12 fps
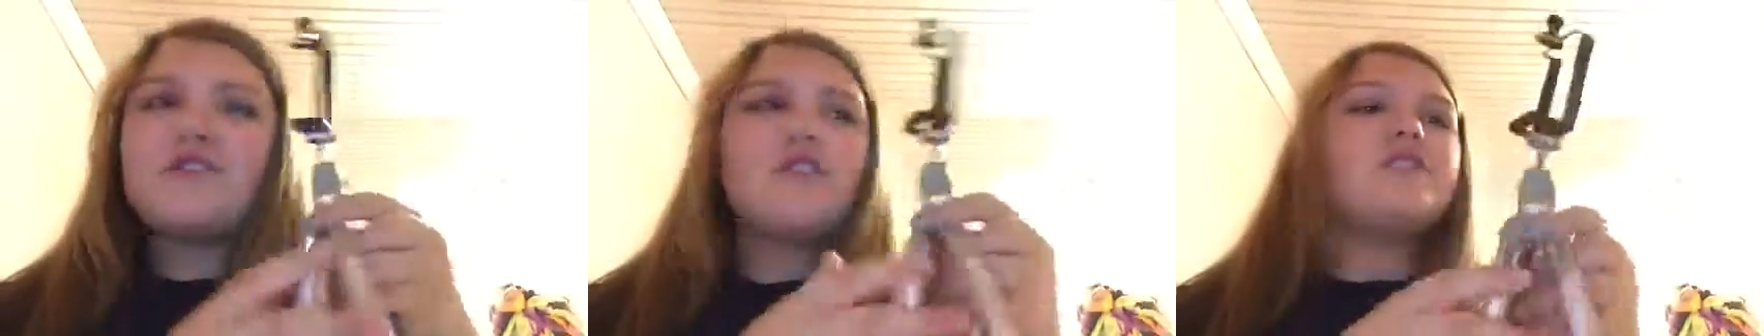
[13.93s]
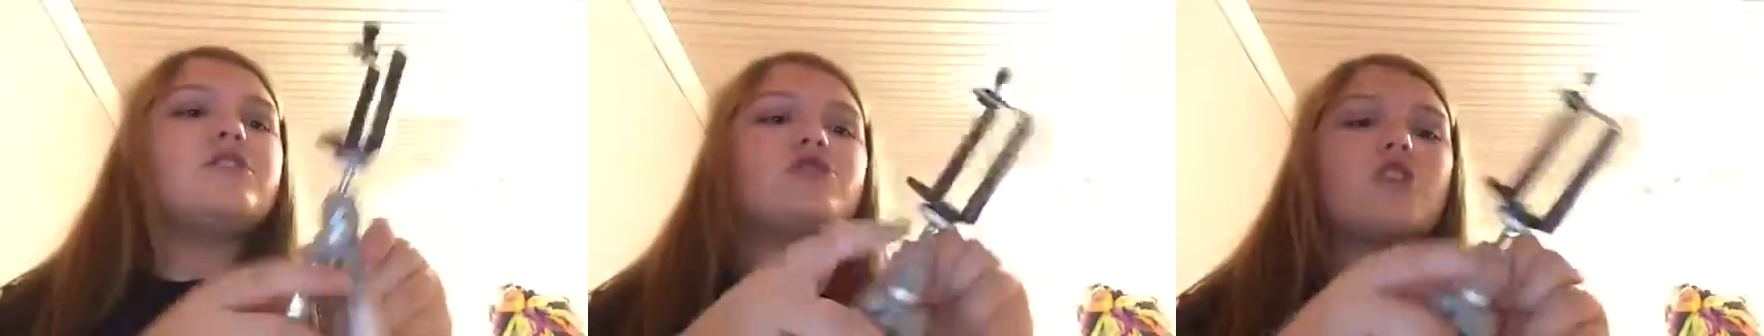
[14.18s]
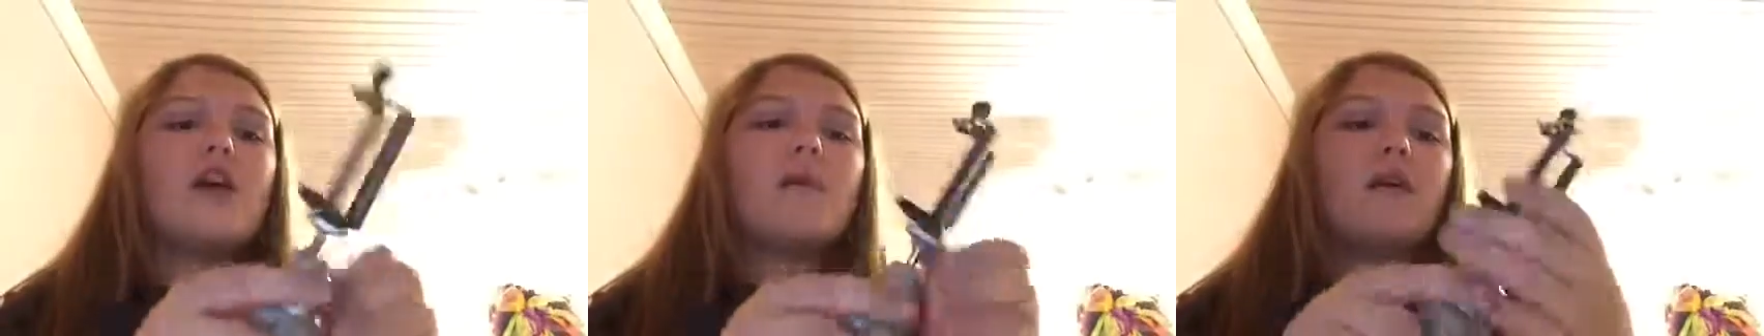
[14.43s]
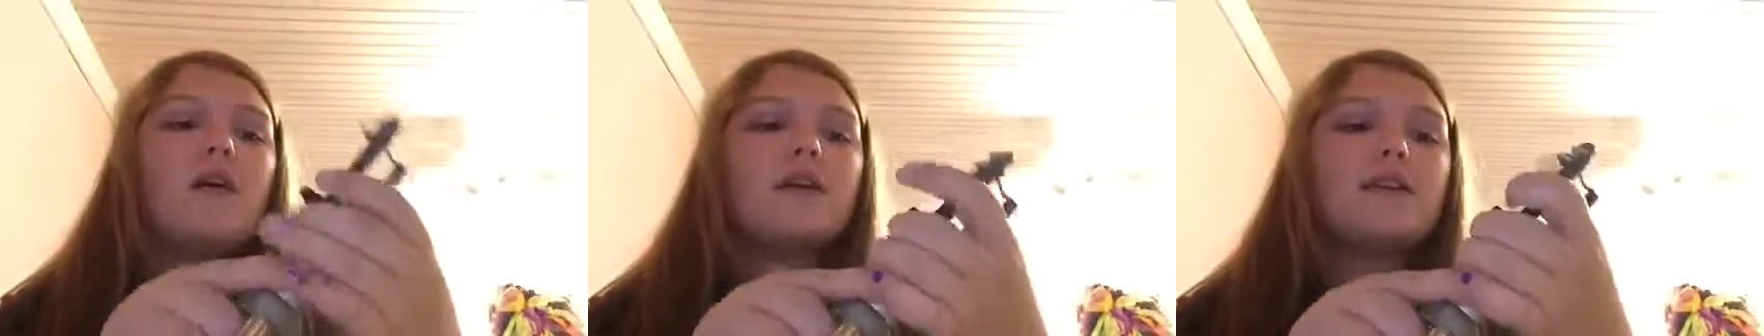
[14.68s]
Or sorry, this
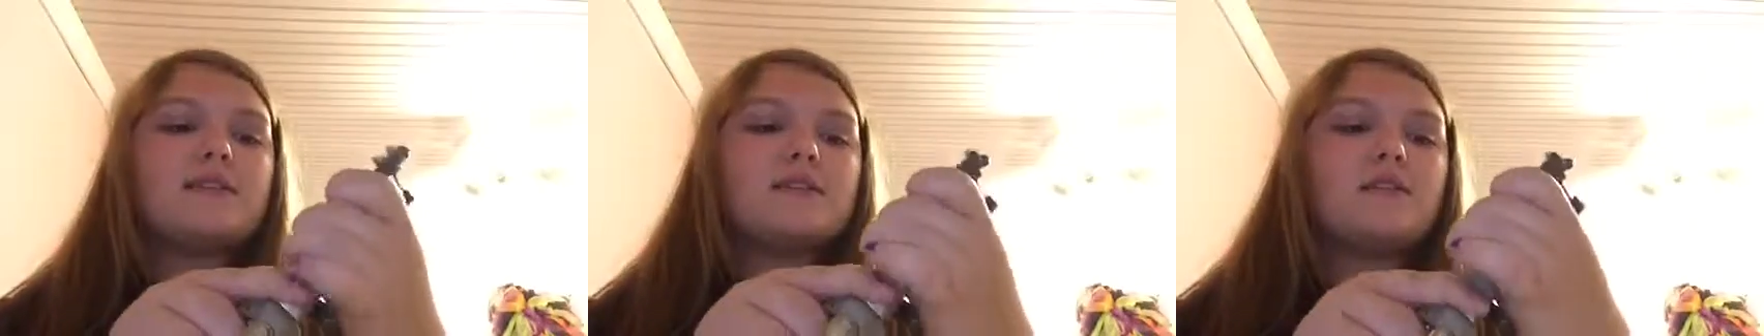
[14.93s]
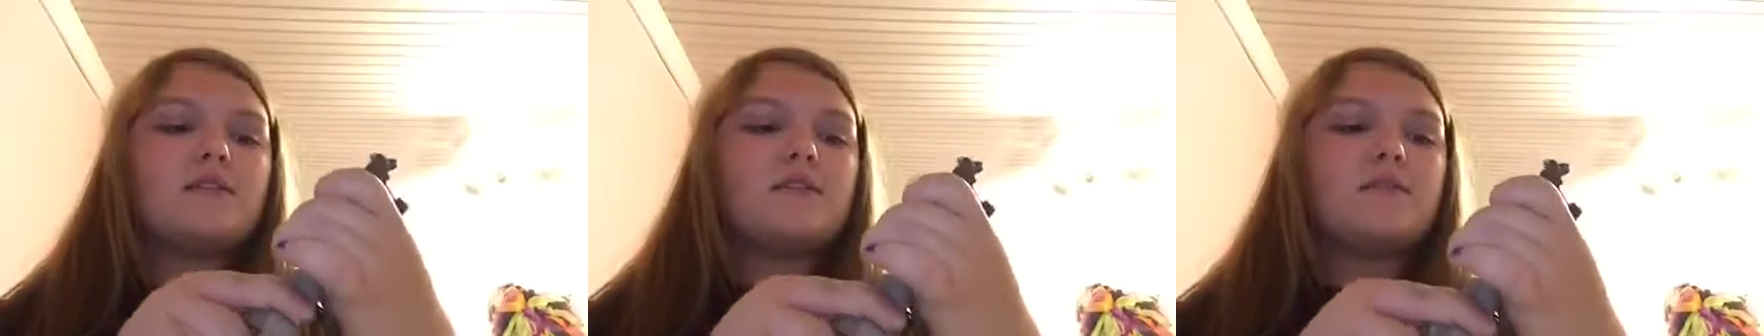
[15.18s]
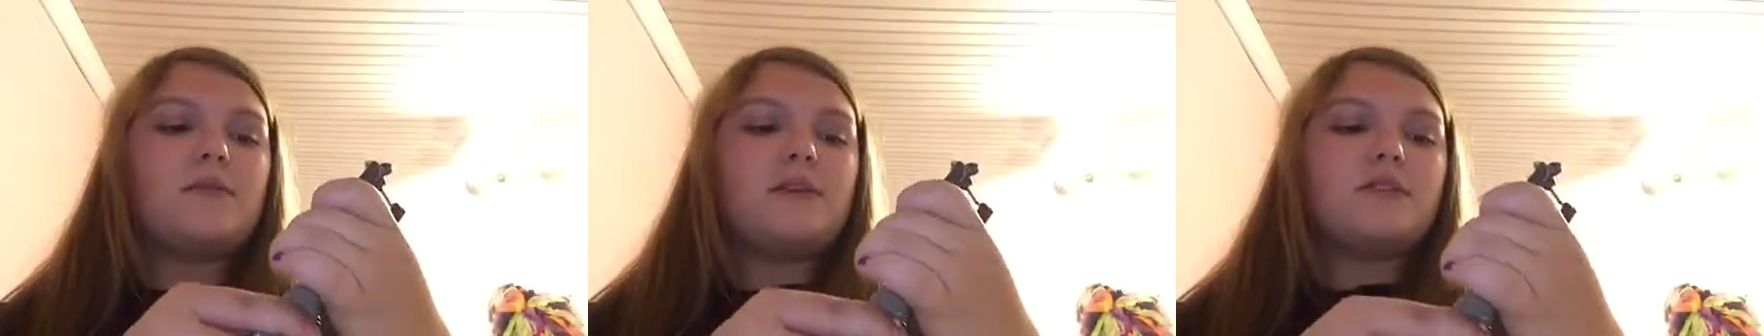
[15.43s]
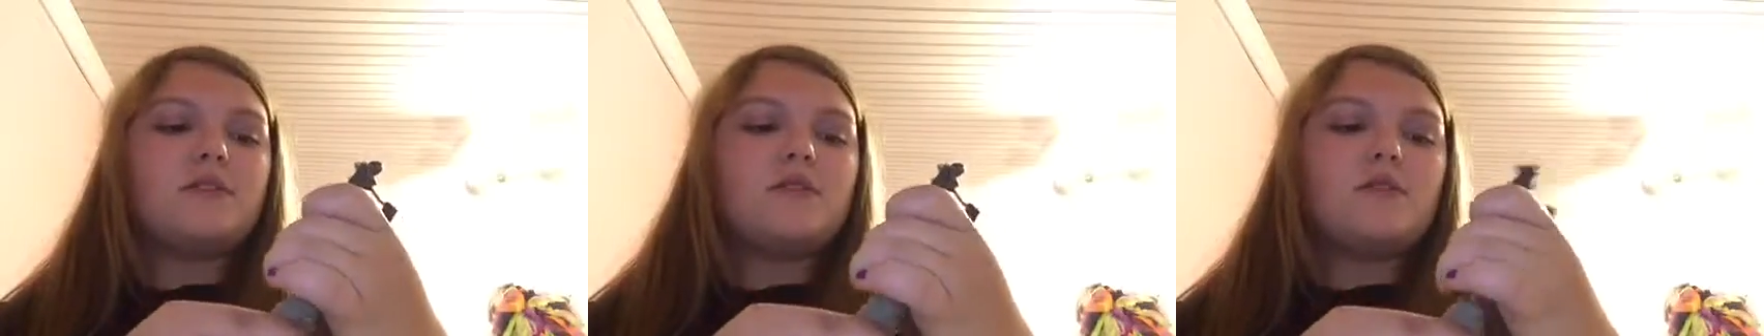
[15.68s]
tripod is a little
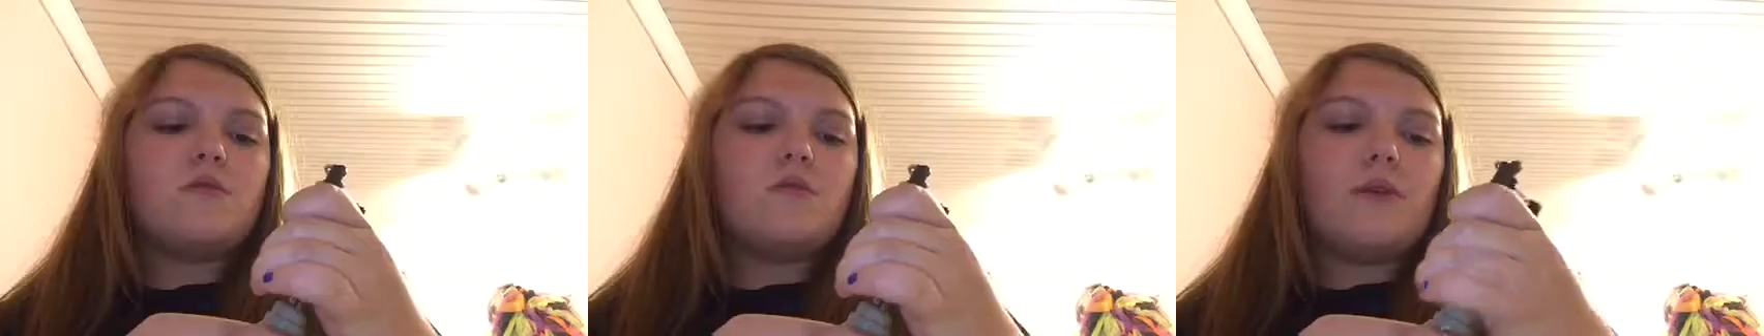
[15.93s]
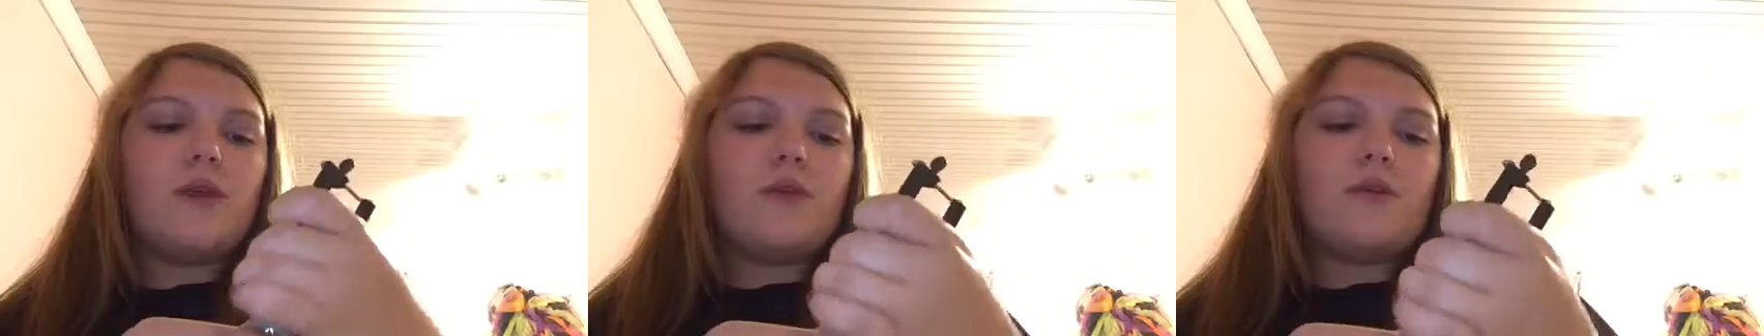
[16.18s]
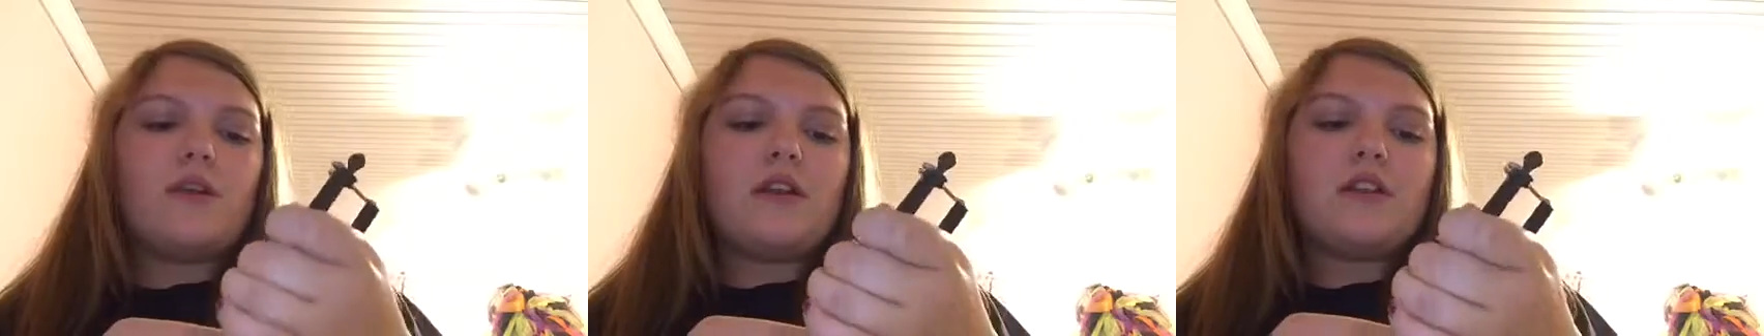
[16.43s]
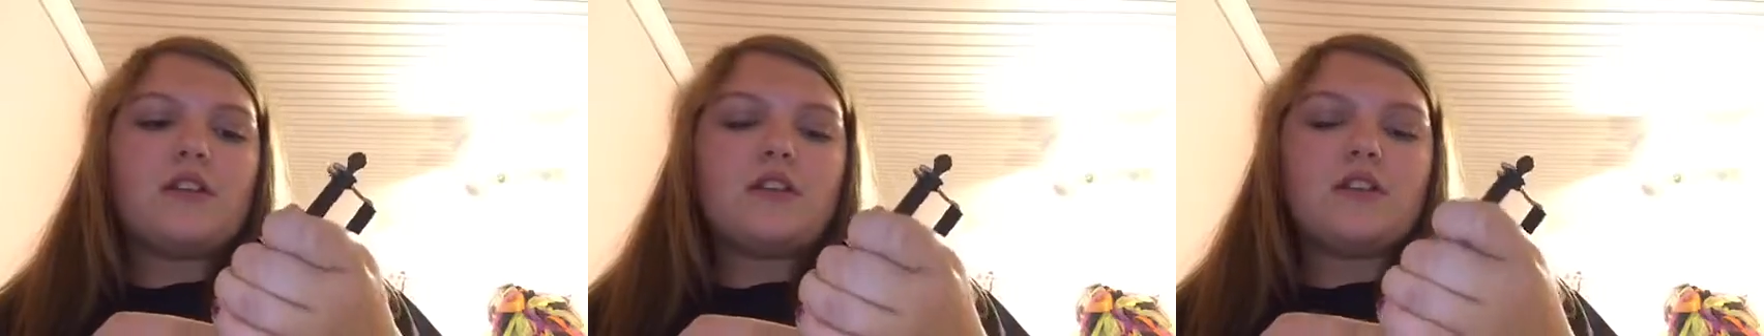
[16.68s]
bit weird,
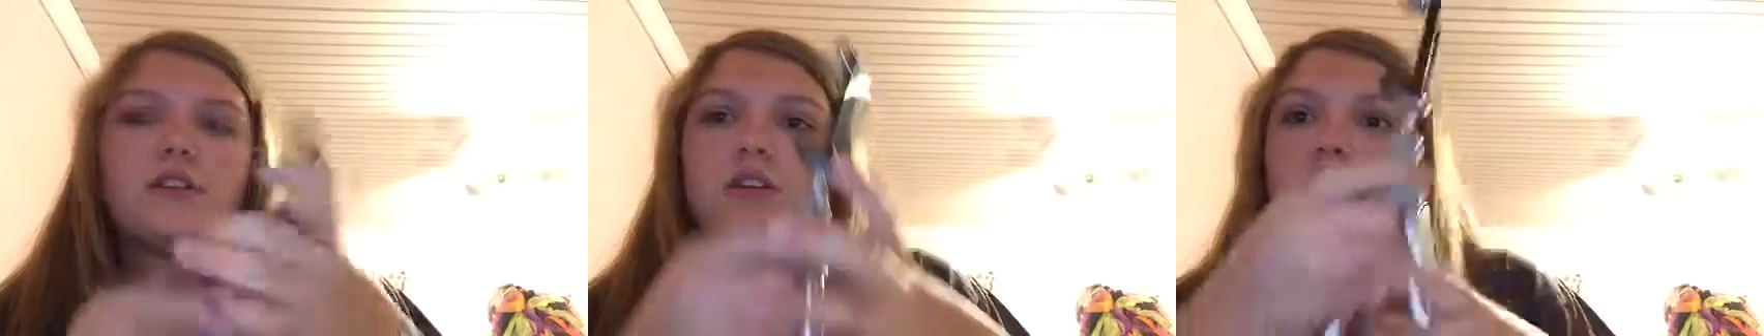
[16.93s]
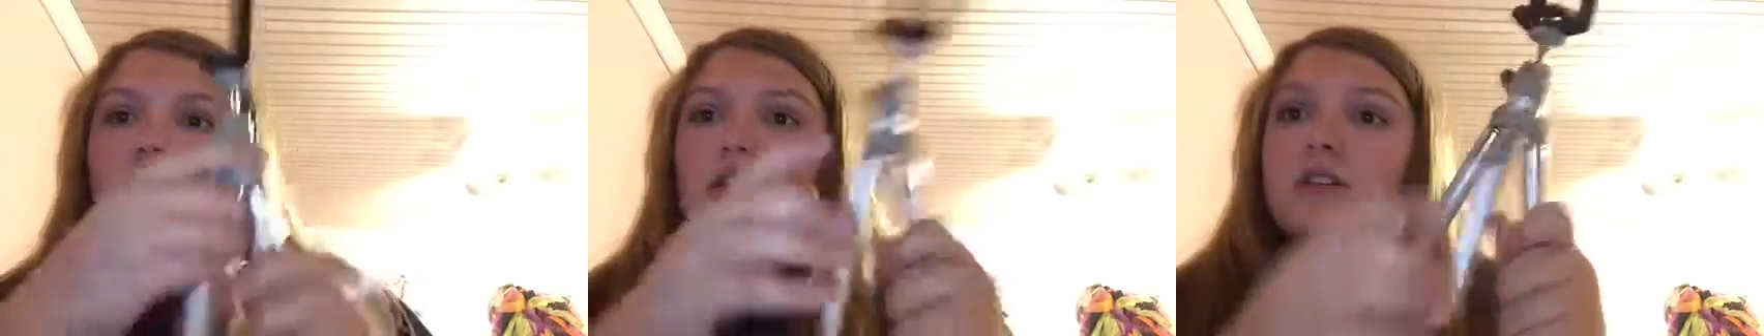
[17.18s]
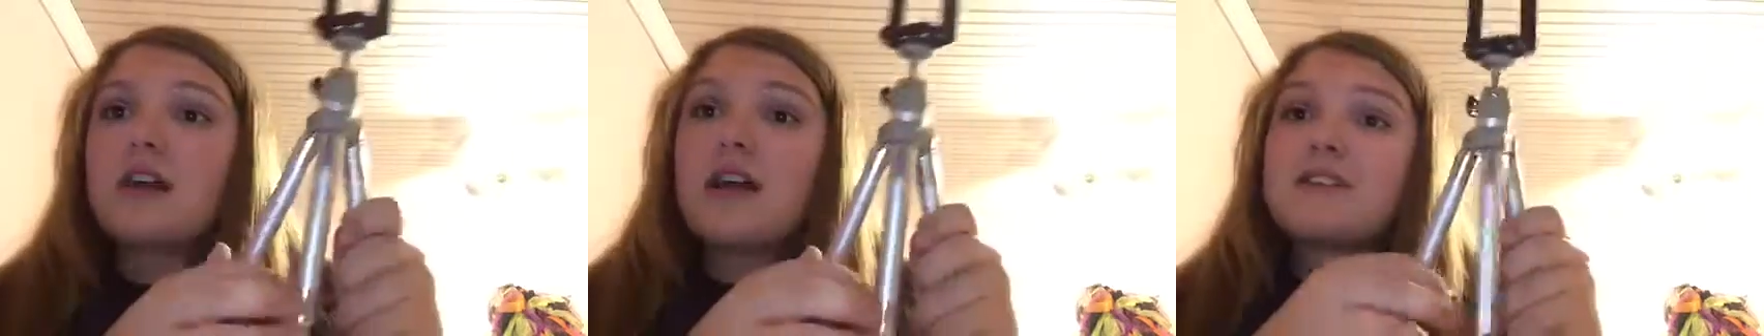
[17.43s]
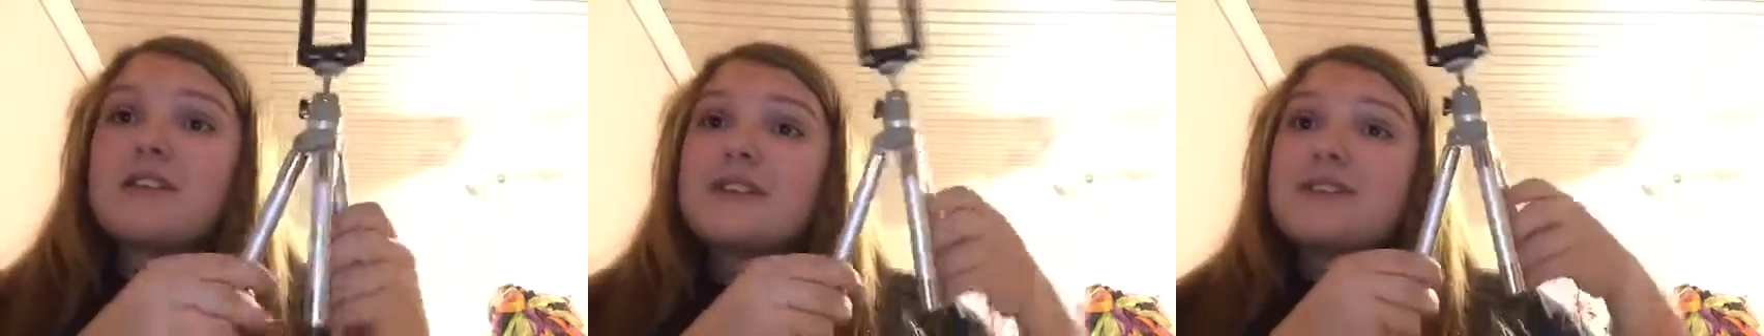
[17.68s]
and it just doesn't.